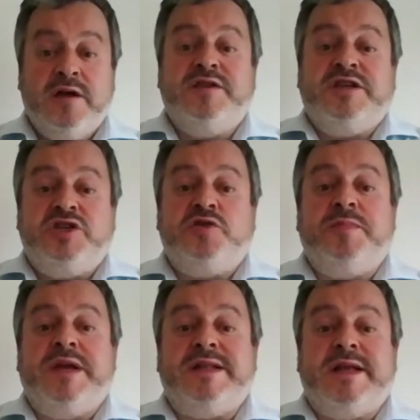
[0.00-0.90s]
This should
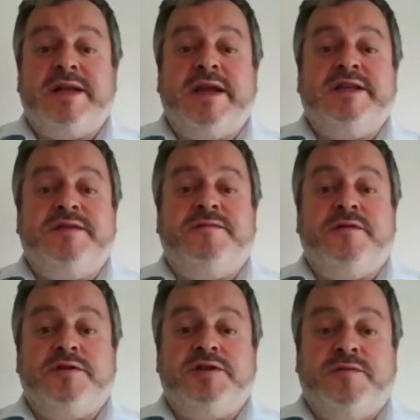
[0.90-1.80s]
be a delegated
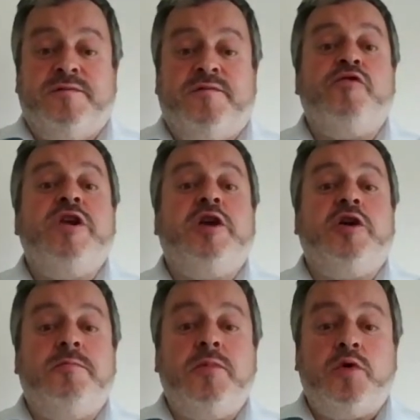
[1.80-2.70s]
function, freeing
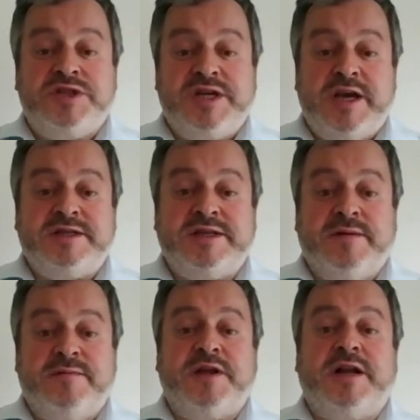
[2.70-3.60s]
up more chair
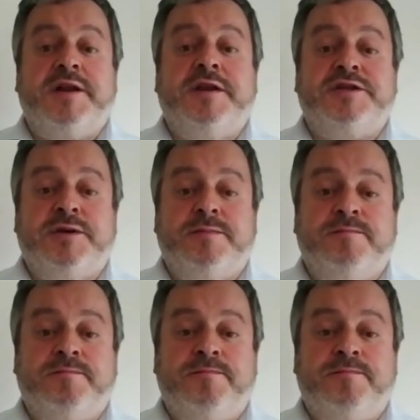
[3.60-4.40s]
time for the clinician.